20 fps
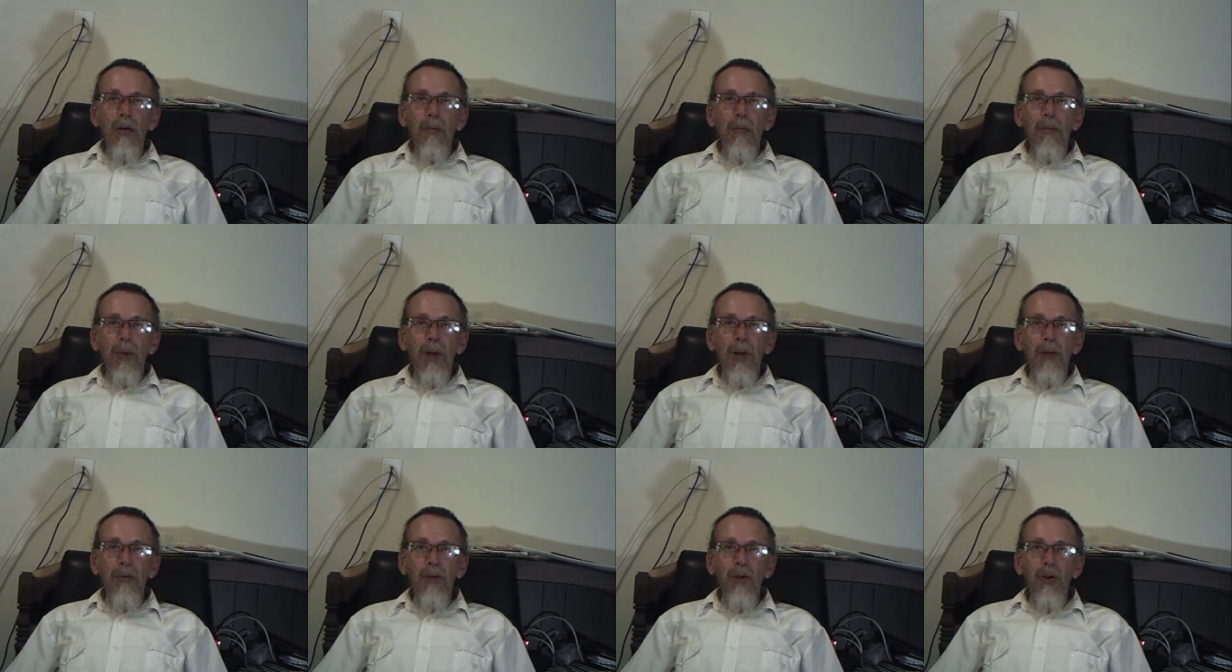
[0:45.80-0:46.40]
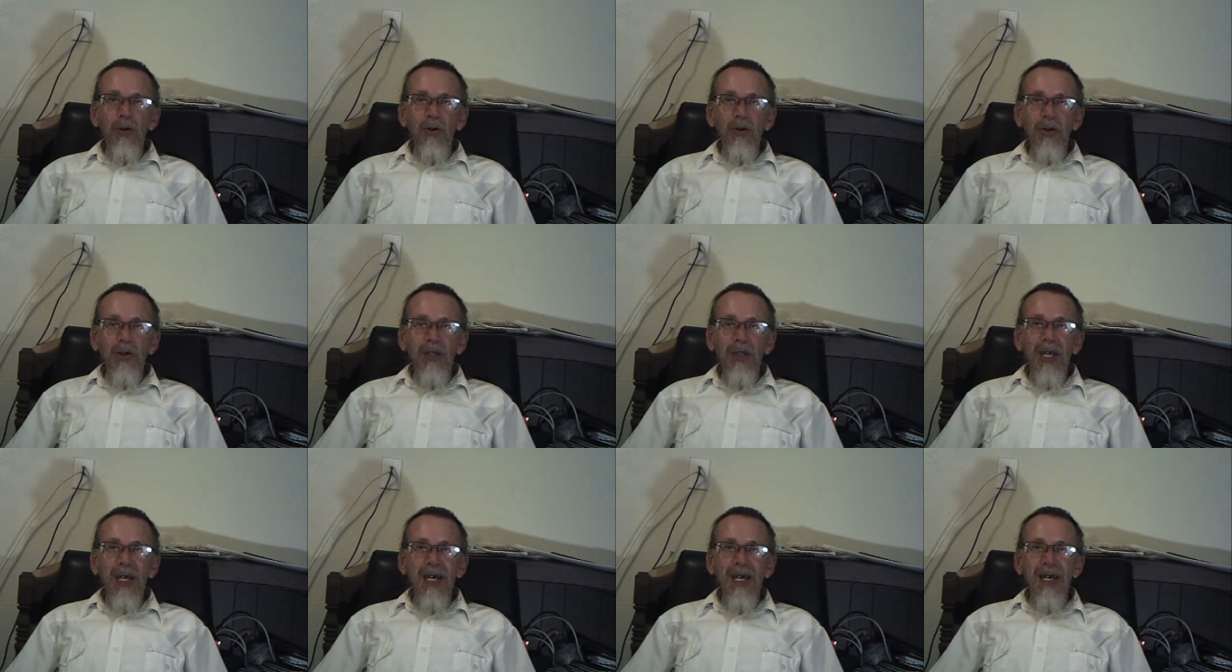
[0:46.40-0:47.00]
But of course
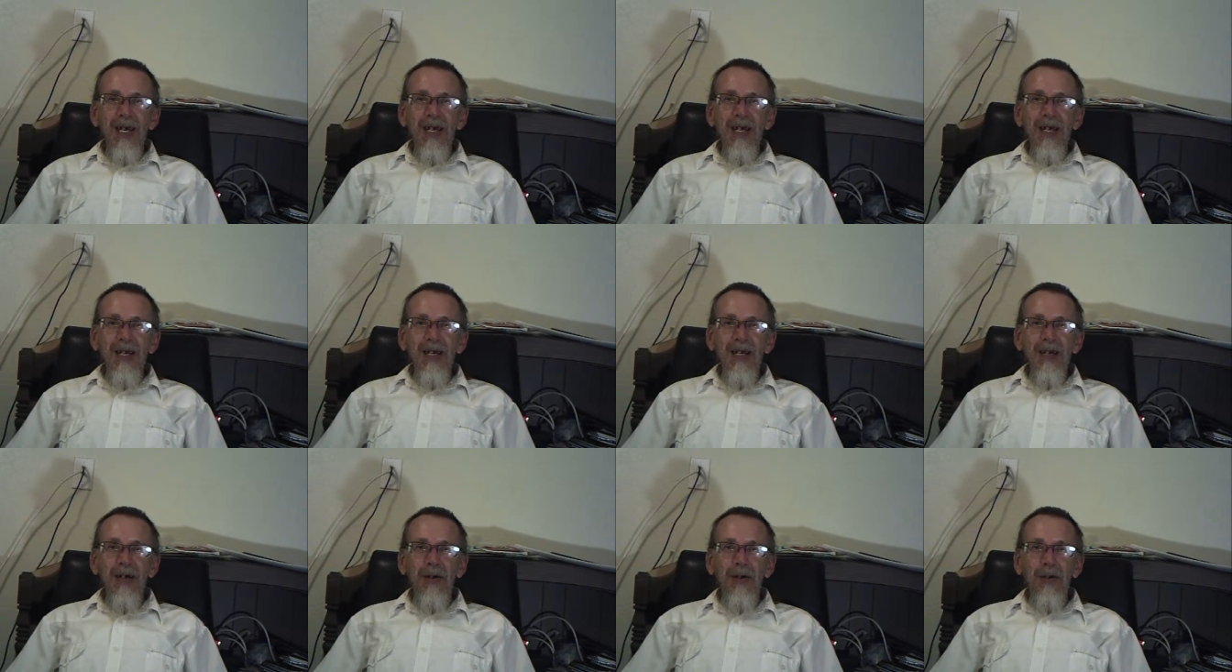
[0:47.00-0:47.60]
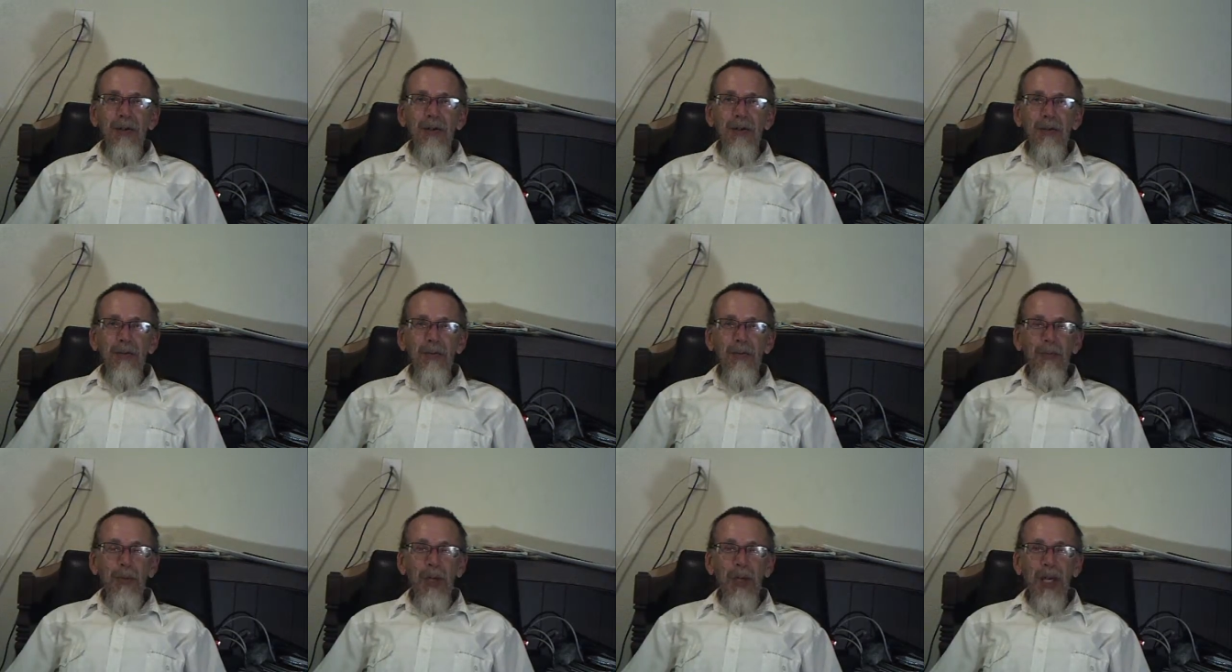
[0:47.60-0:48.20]
today
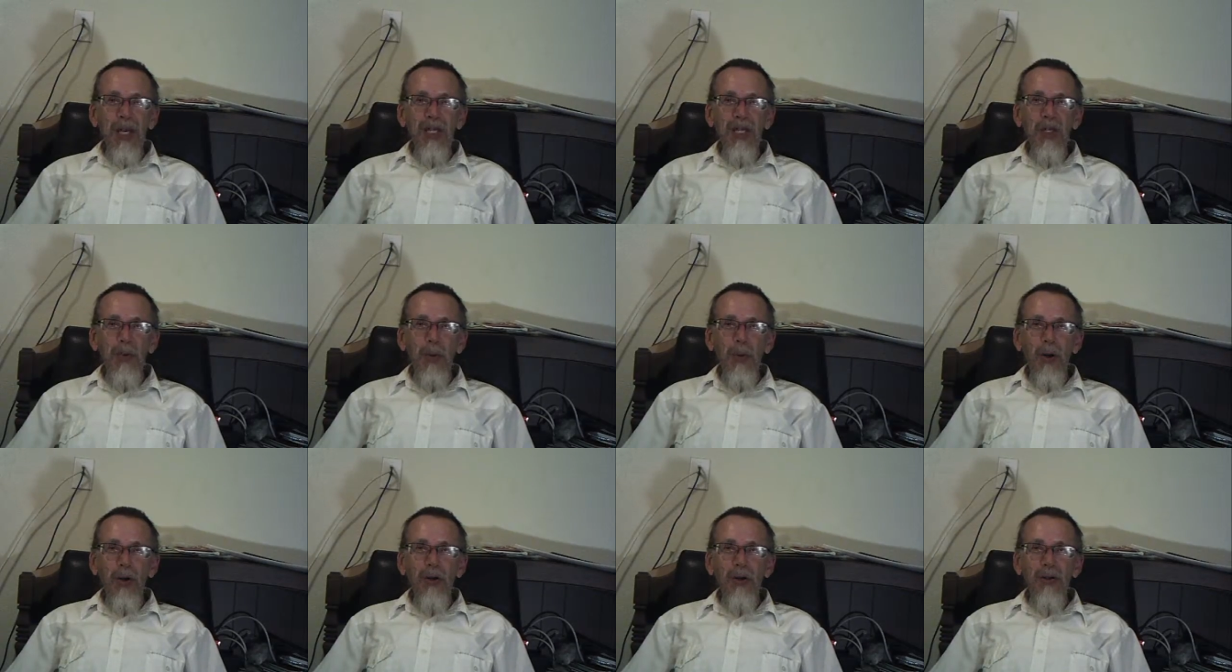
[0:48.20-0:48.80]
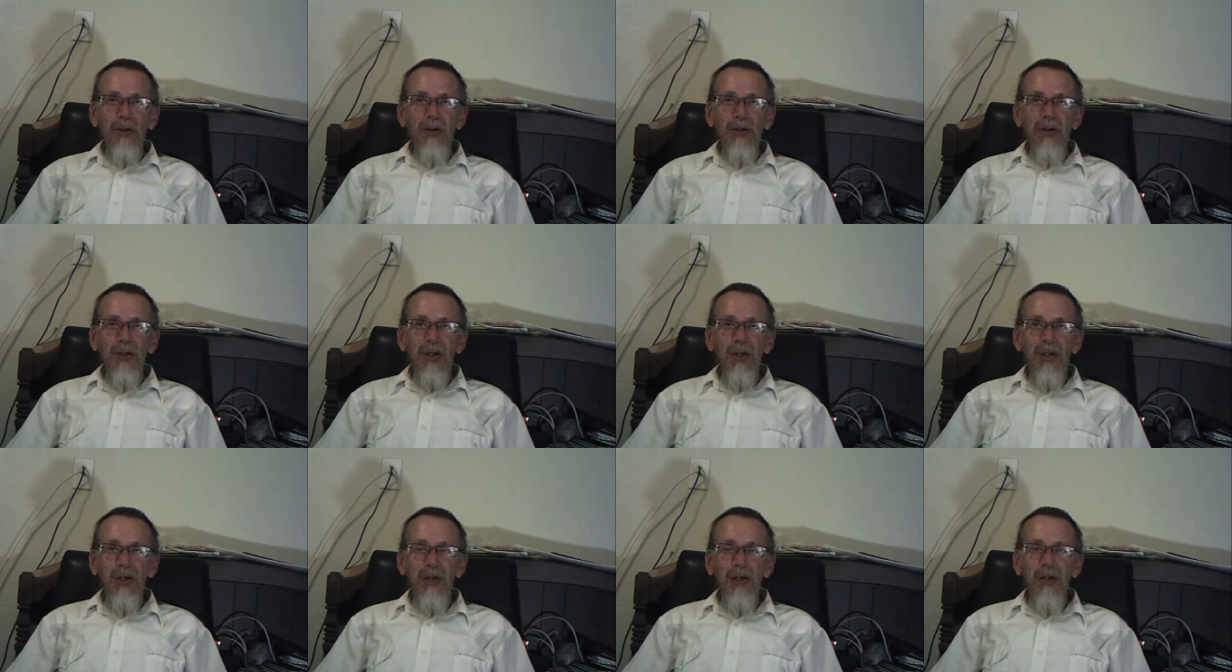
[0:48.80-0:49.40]
we get spoiled
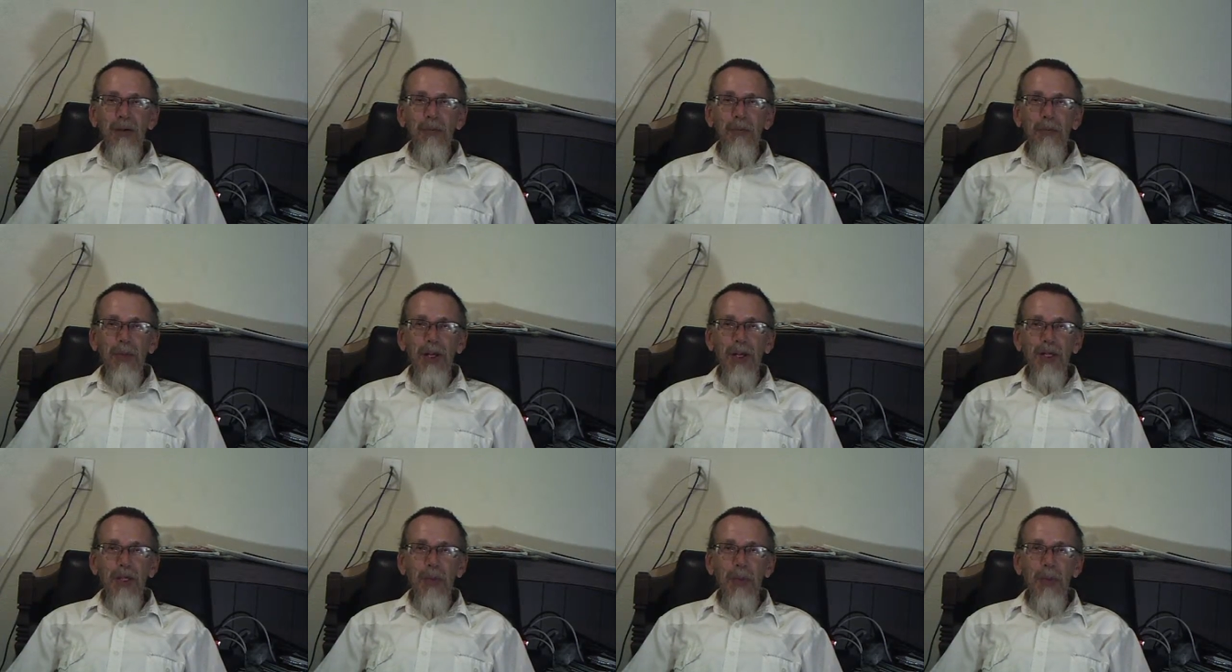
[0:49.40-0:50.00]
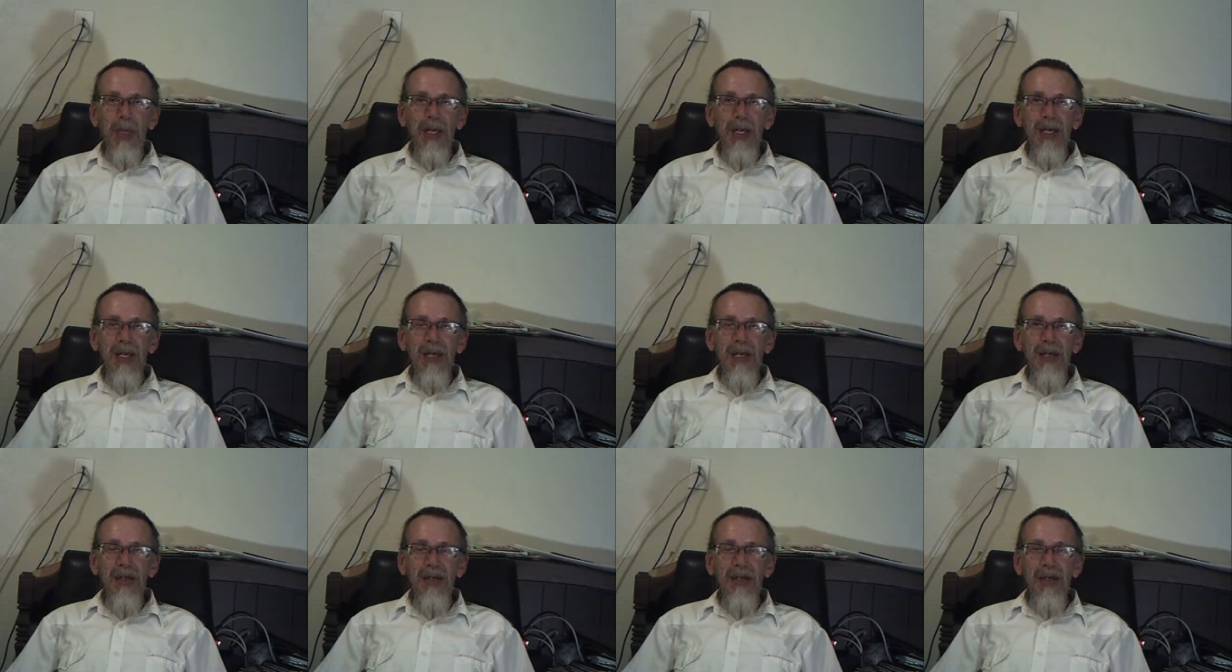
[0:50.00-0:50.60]
by
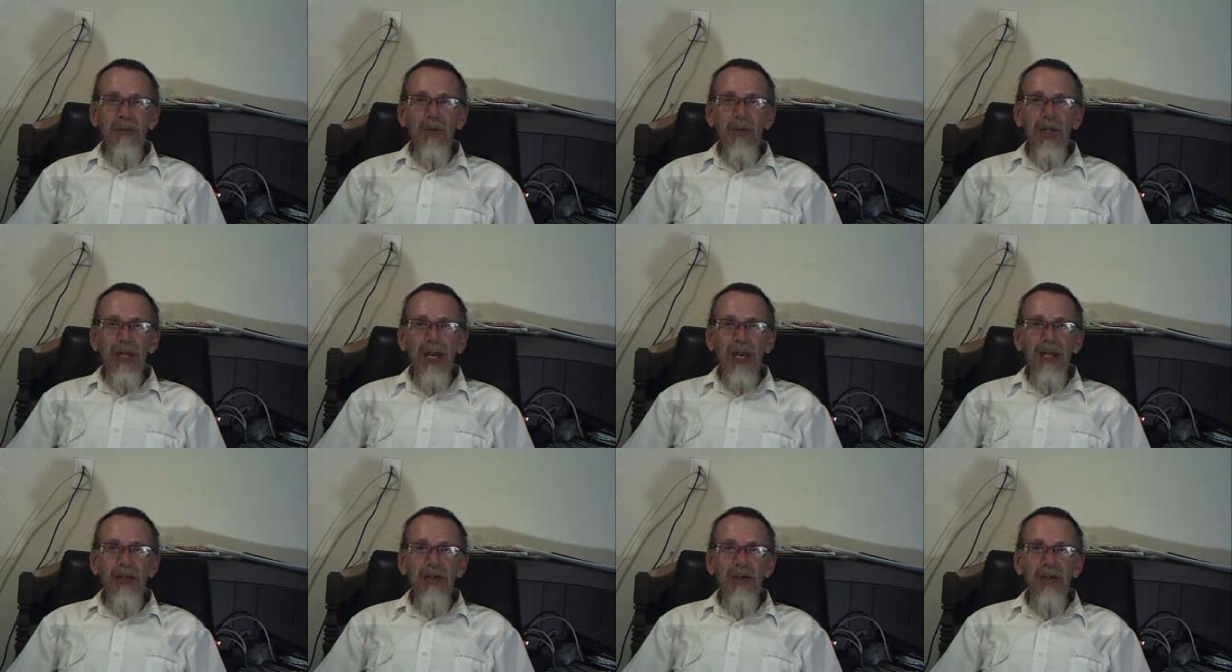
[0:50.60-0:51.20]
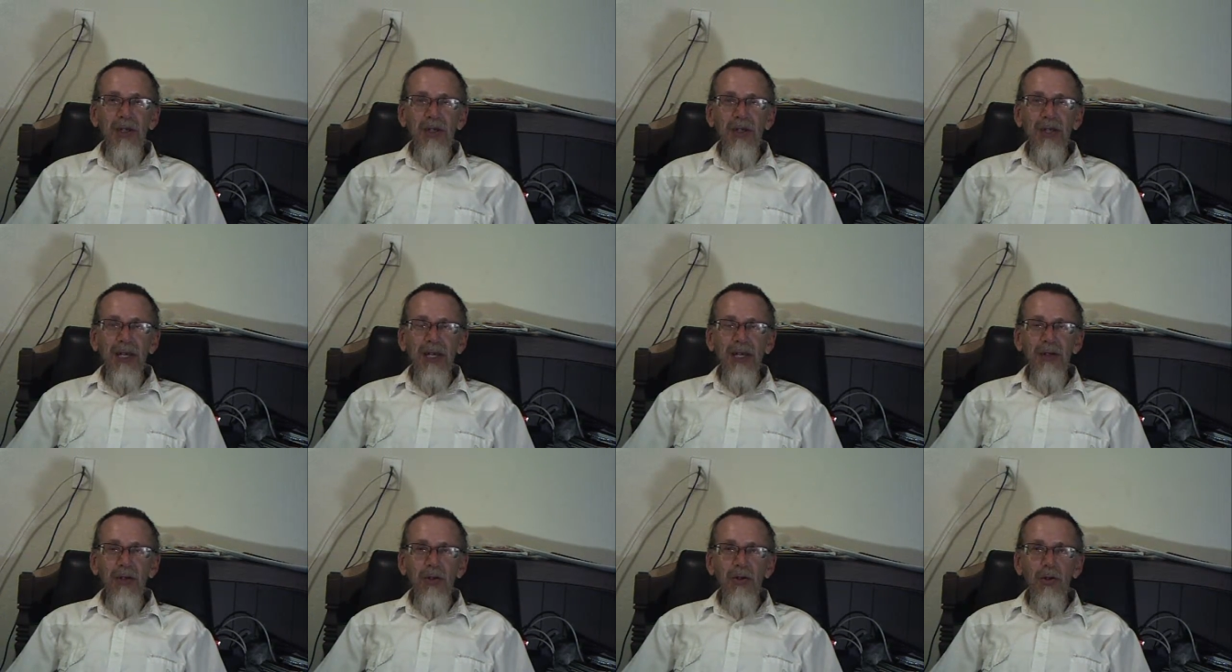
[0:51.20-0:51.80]
speed and everything else that they
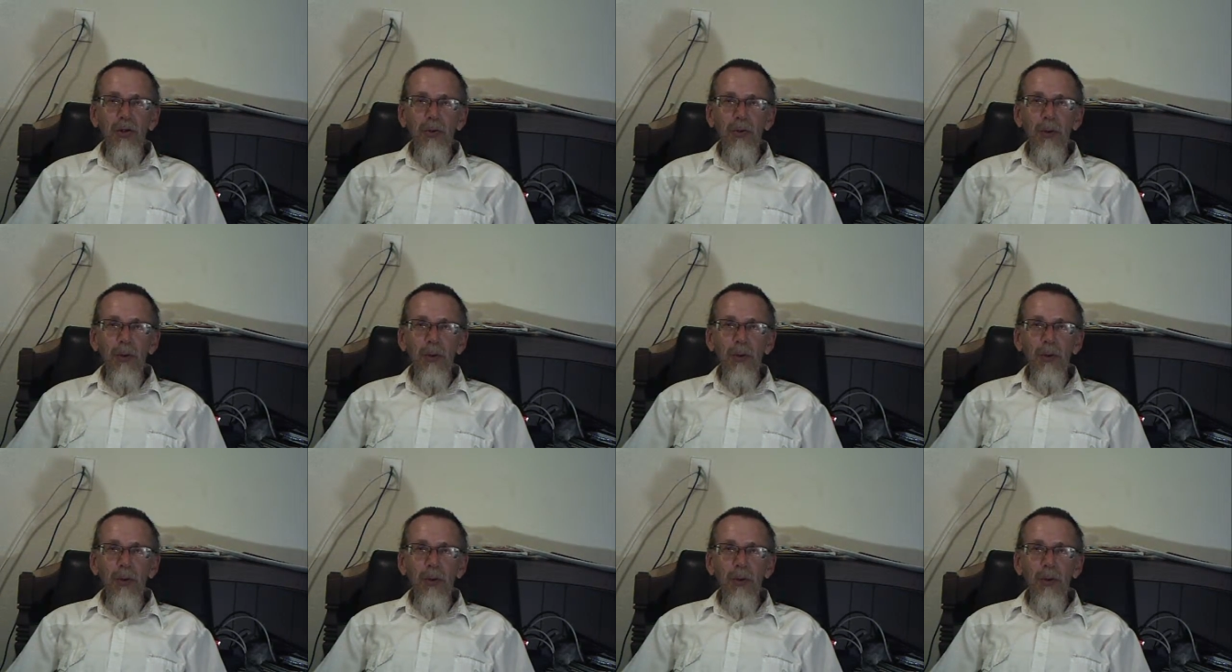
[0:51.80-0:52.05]
can do.